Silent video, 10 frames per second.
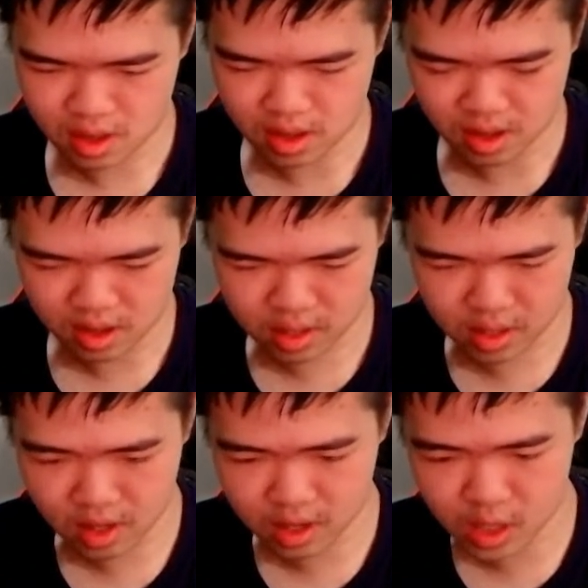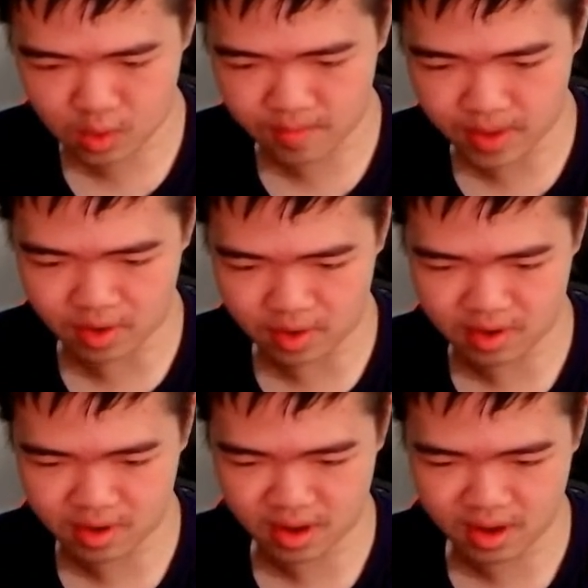I actually like this one better.
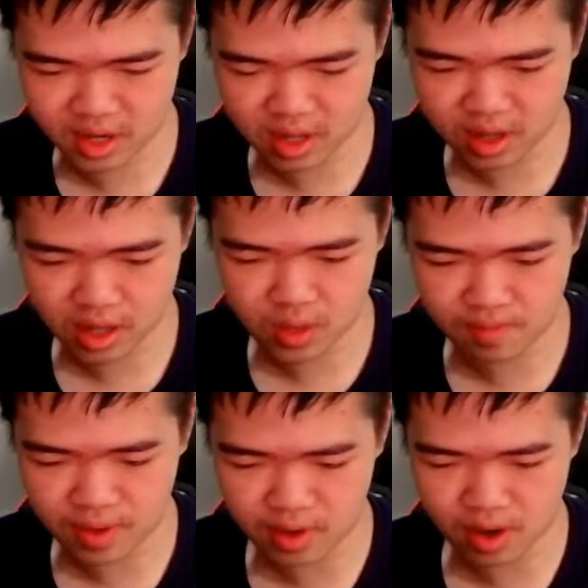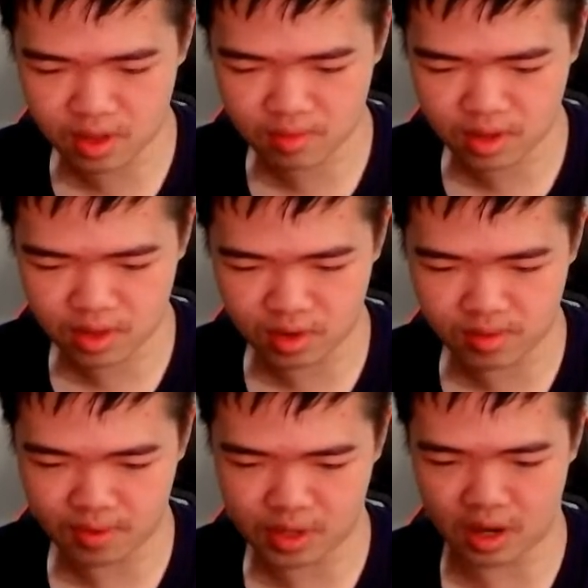I actually like this one better than the Thrilling 30
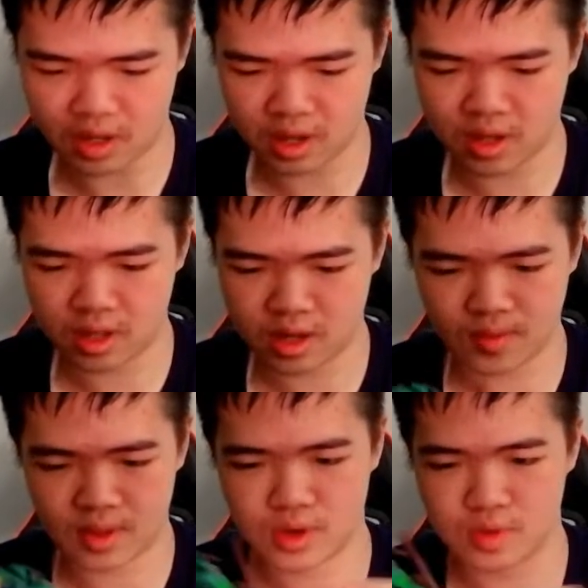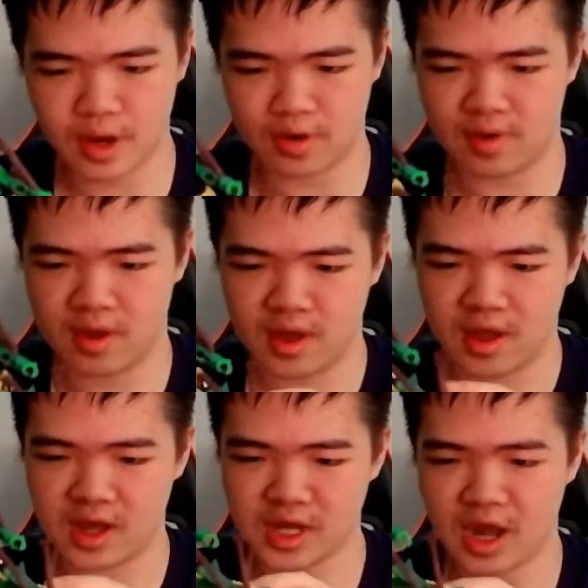version. I think this one looks better.
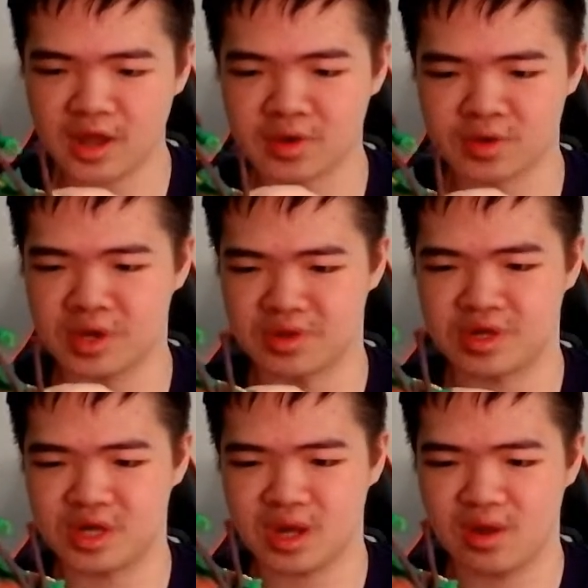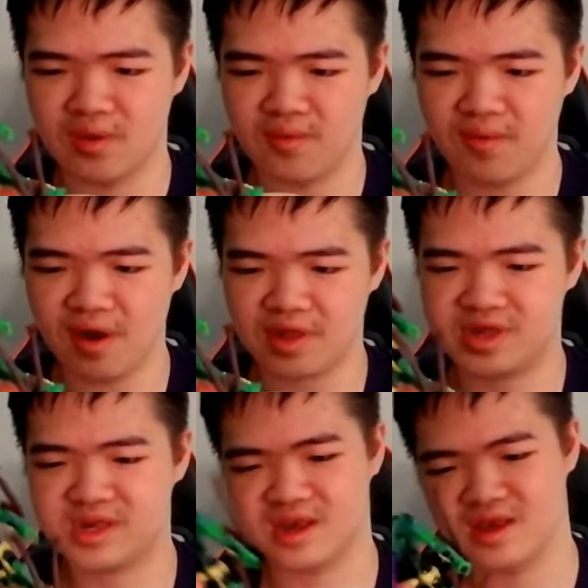Yes, ankle tilts. What?
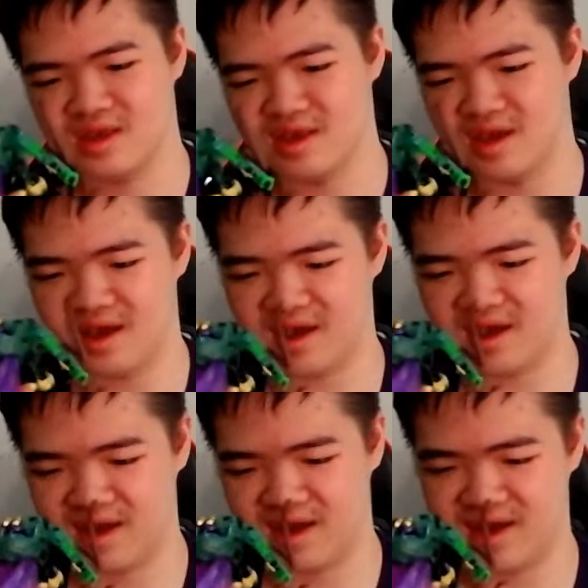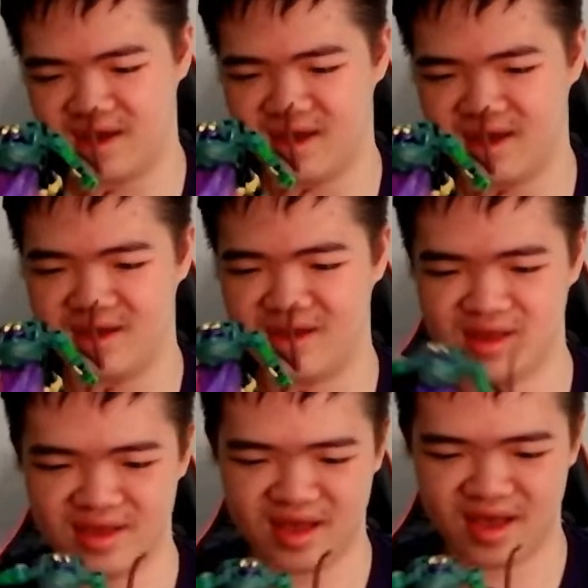Hey,
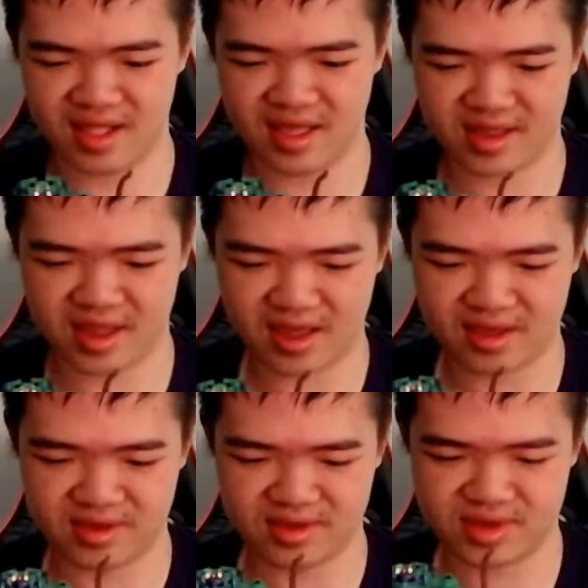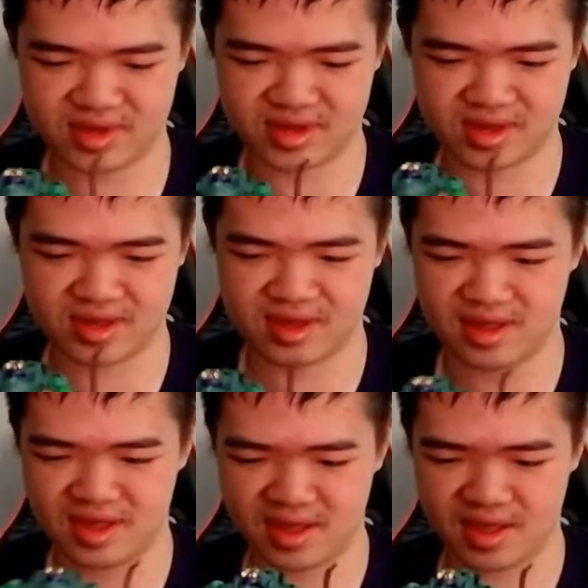I like the ankle tilts.
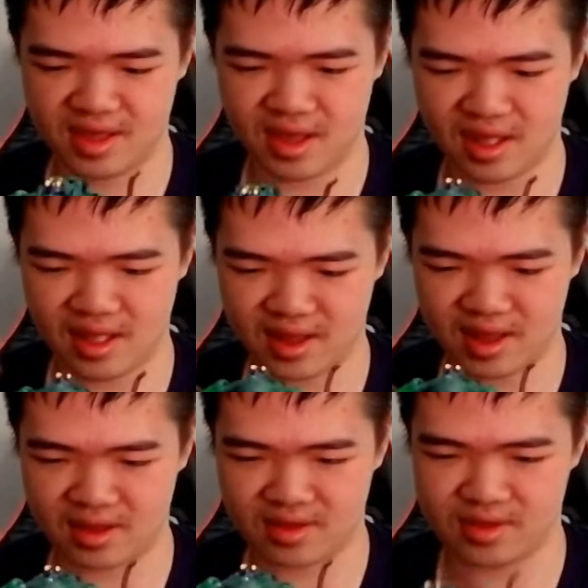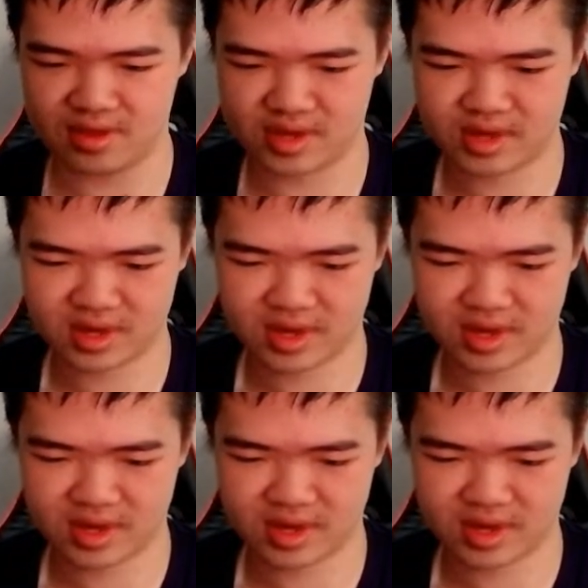I like the ankle tilts.